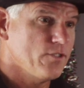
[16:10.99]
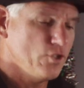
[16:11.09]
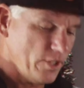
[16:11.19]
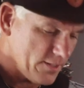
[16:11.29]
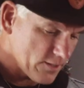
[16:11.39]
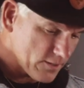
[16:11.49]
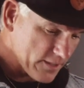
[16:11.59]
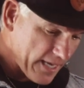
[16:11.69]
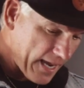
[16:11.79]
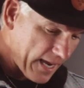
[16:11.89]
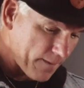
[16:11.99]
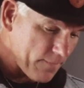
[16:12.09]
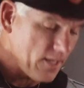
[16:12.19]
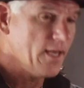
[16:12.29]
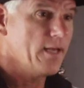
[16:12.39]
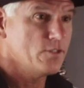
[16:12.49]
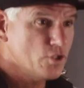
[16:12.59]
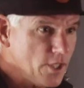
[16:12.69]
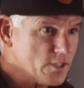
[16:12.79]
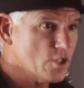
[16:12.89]
Jesus came,
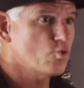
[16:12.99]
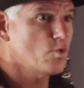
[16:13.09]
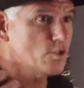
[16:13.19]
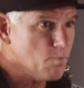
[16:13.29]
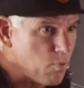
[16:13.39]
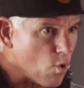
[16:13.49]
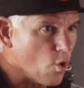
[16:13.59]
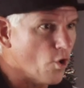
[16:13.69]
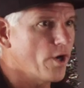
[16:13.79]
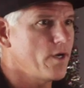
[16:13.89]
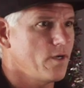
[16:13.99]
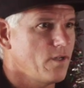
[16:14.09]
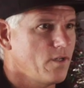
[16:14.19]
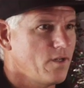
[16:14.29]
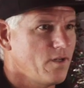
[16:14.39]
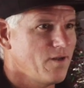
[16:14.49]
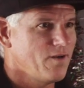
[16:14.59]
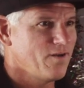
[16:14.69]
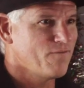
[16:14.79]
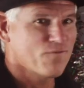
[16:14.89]
Jesus was born
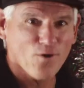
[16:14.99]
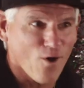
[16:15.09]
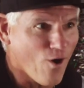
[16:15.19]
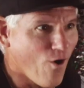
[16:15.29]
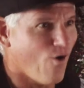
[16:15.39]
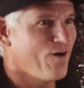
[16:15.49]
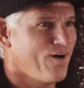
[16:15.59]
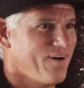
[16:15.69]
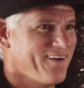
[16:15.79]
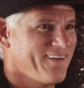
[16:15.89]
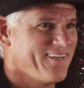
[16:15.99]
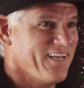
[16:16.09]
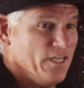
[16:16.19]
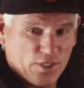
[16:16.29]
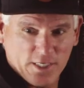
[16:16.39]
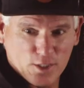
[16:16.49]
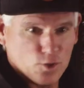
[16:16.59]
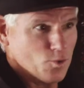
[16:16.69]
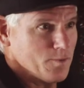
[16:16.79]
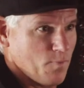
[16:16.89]
for all.
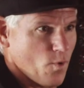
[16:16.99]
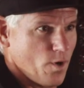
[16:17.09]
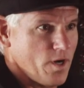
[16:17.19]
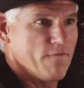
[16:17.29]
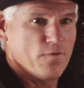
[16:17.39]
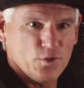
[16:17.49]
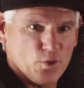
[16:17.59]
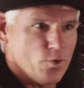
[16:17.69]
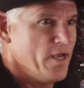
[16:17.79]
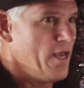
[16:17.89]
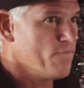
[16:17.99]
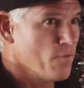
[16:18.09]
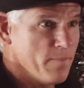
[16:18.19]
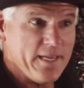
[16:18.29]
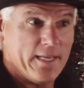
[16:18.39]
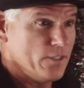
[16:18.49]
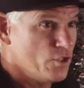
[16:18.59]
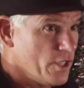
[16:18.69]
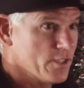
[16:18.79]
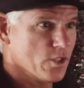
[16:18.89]
Jesus was born for you and for me.
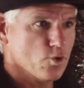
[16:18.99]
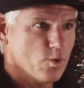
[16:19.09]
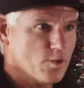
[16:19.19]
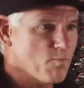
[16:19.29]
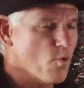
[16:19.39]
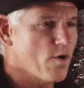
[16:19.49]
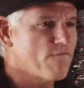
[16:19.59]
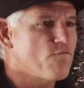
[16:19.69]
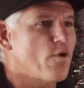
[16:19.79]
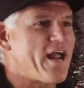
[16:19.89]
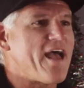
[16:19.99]
Jesus was born for